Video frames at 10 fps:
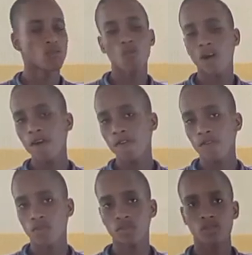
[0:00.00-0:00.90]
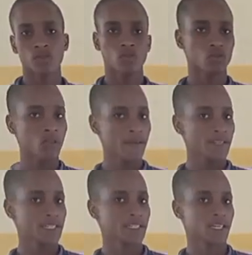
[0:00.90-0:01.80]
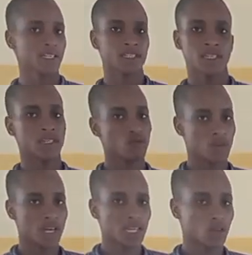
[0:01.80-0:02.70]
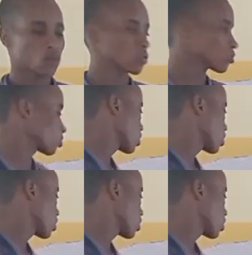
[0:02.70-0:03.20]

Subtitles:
We have force, without a distance, we can't get the work done.